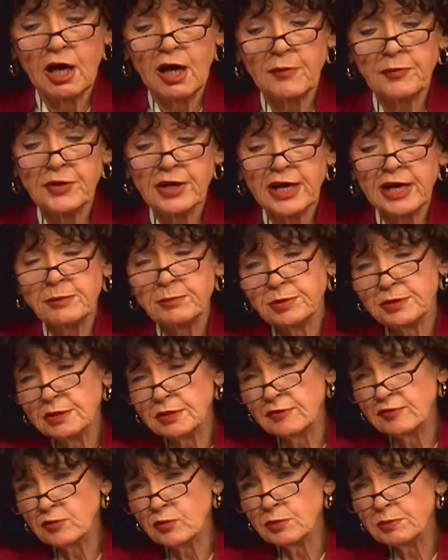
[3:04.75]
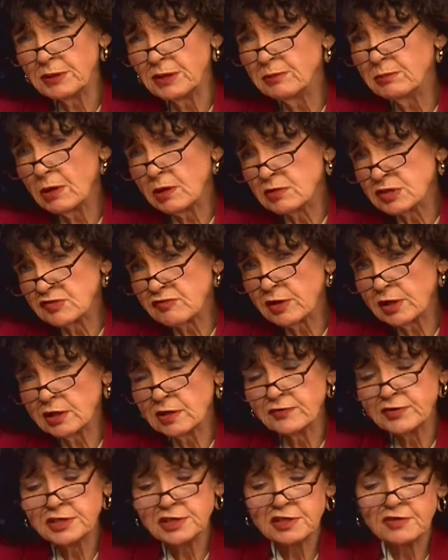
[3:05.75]
that I believed would be most
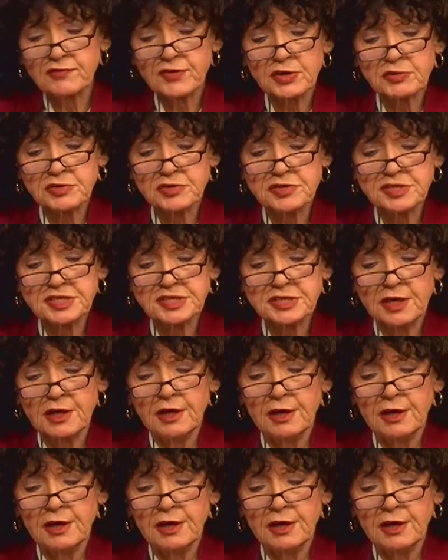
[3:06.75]
relevant to voters,